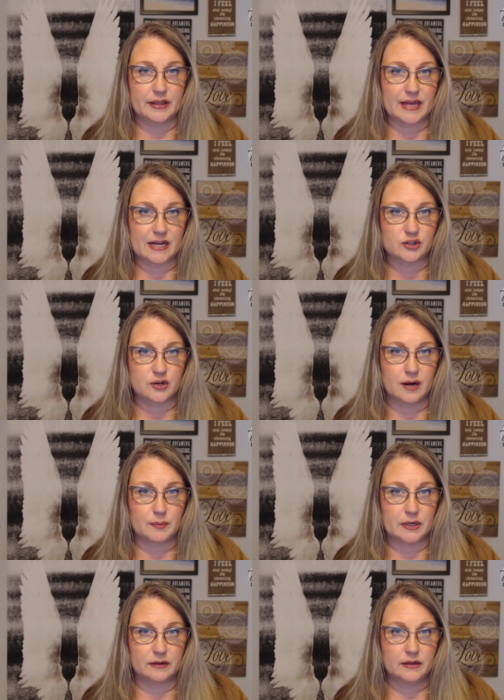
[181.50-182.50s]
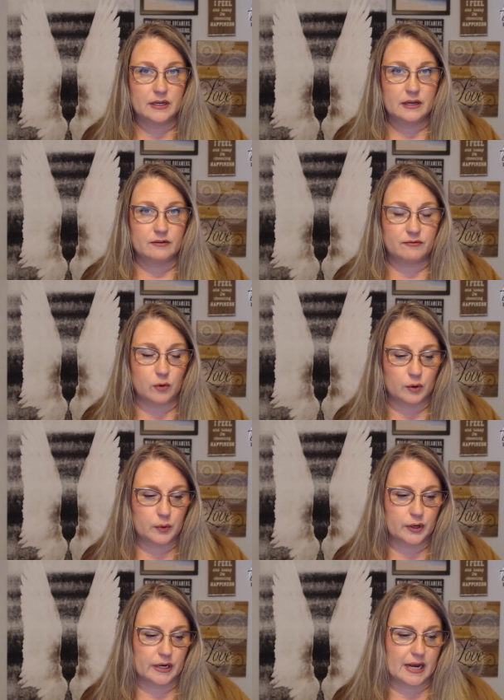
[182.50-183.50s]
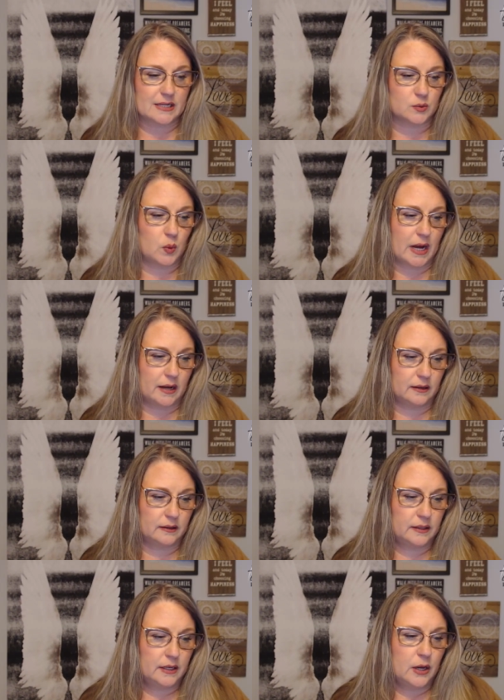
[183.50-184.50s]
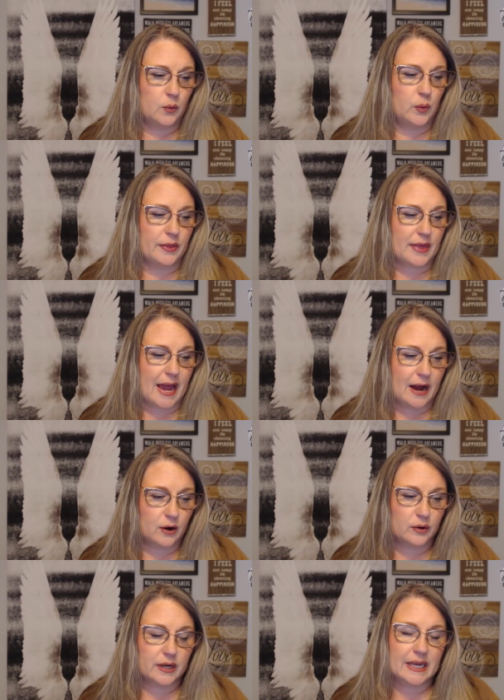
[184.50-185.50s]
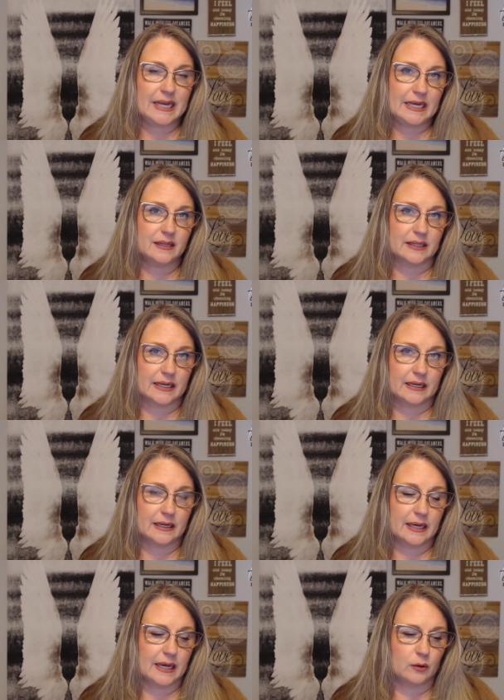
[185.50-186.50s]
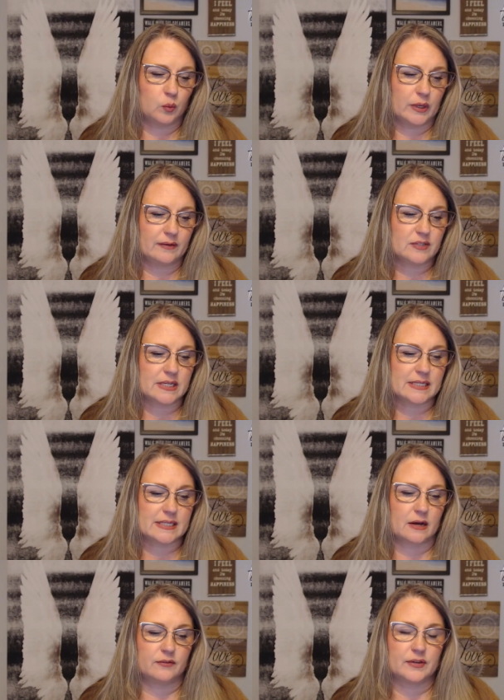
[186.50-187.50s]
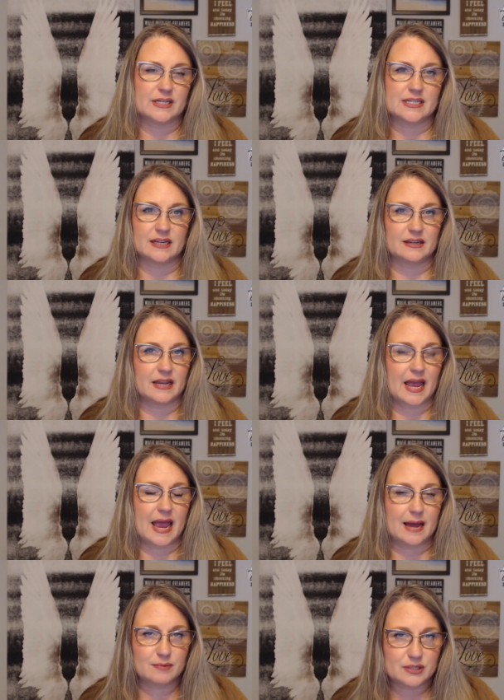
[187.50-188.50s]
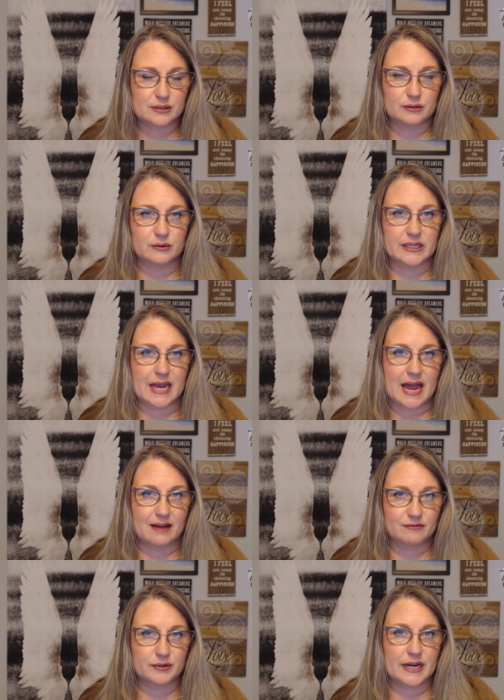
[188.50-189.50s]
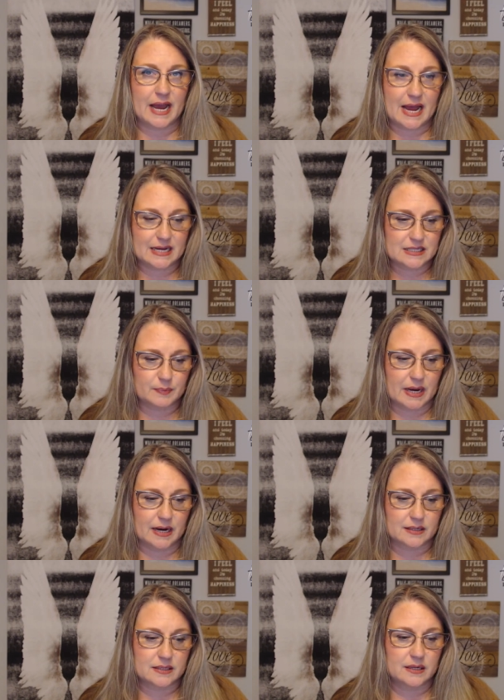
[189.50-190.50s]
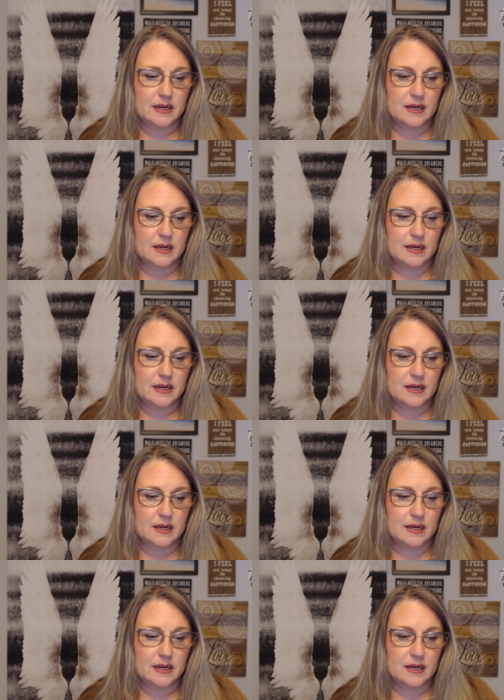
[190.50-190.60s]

that trauma forward as well. Without healing, it weaves itself into absolutely every aspect